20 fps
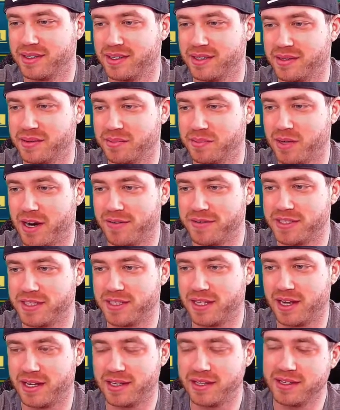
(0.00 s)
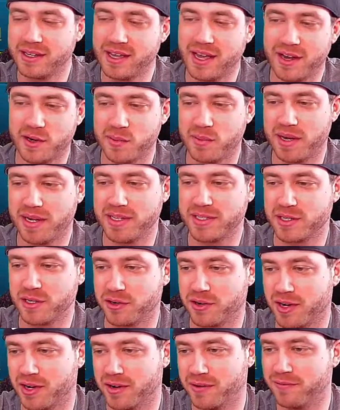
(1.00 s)
But obviously getting encountered by
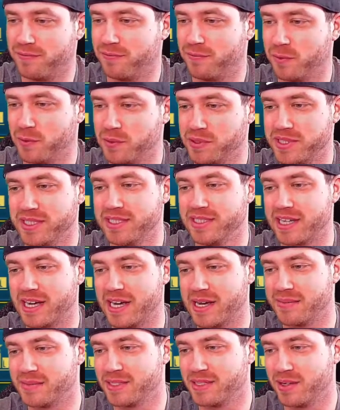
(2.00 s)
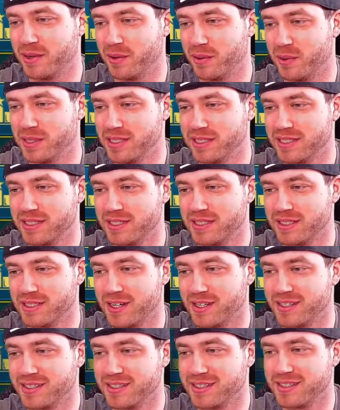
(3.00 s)
Skullcrown 14 times always
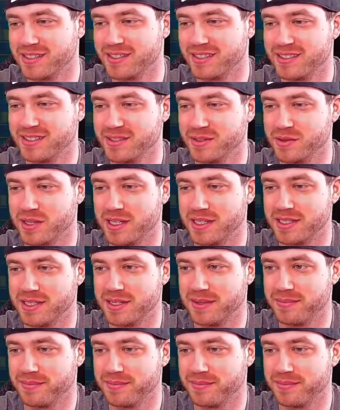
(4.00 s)
sucks. If that's the team.